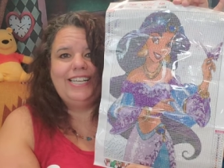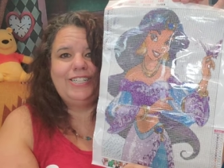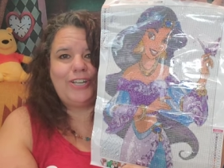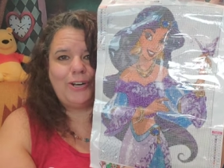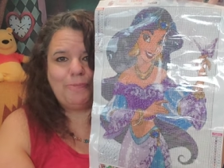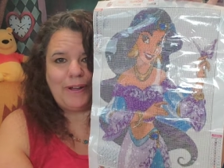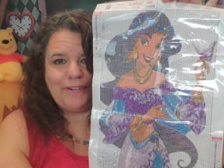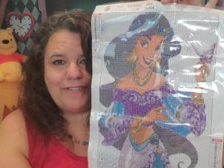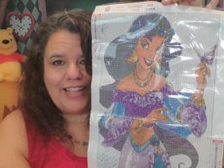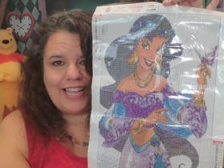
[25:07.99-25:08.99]
She's got a
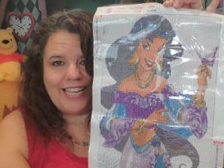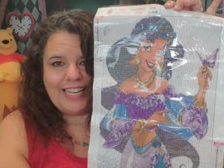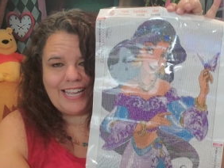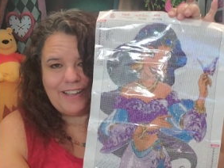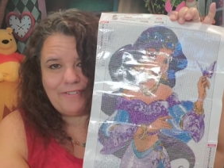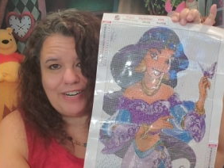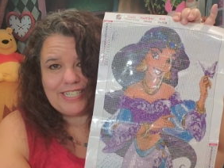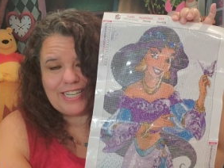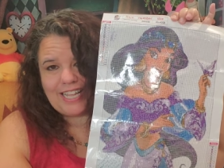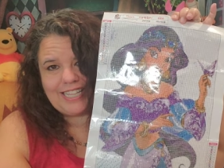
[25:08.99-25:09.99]
butterfly. When I
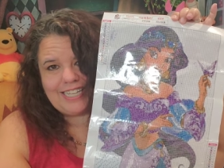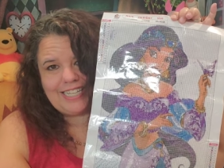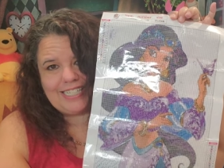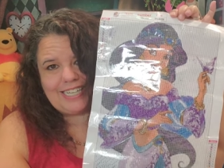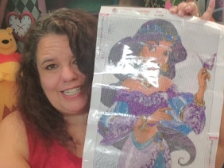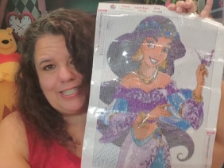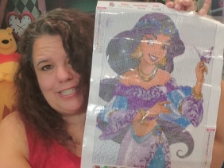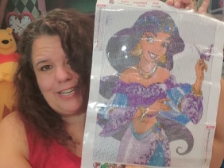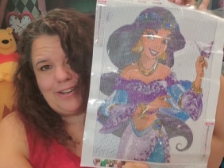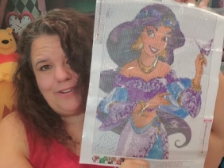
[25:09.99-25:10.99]
saw this, I just thought,